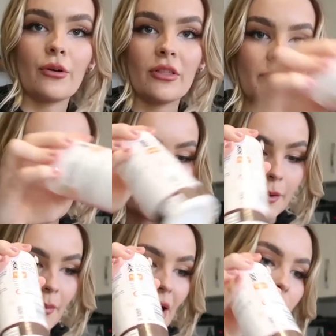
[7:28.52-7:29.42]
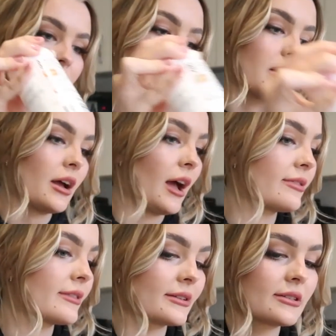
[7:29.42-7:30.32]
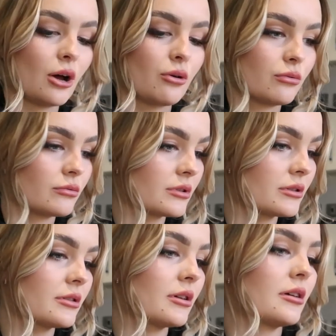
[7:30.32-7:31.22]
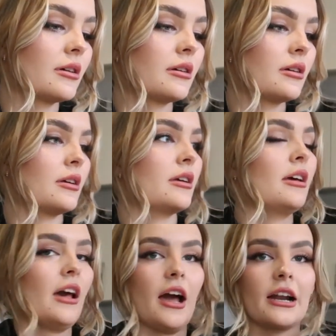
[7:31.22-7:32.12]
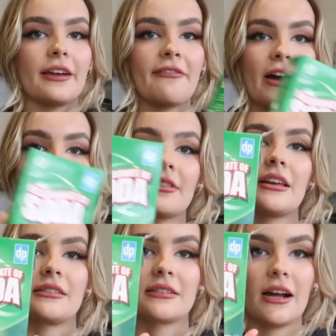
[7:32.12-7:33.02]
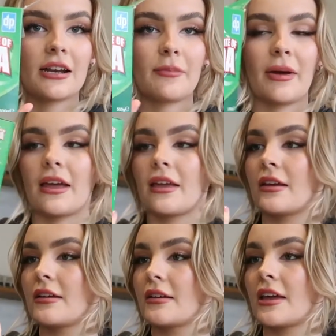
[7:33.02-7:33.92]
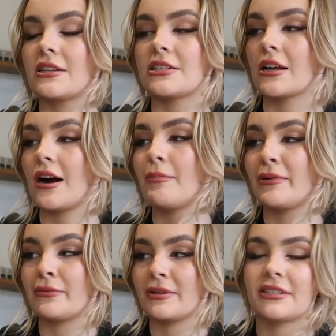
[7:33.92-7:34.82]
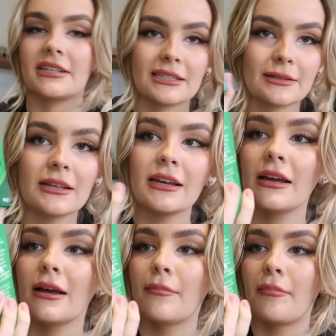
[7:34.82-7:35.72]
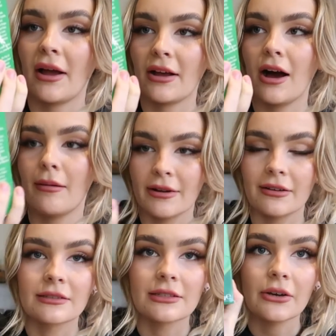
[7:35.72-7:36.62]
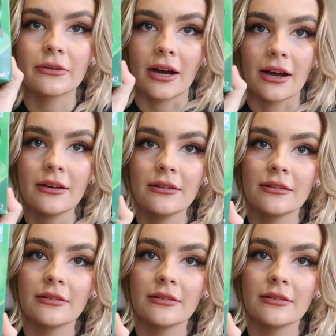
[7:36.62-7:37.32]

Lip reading: got the baking powder and the salt, and I found this under my kitchen cupboard, which is bicarbonate of soda,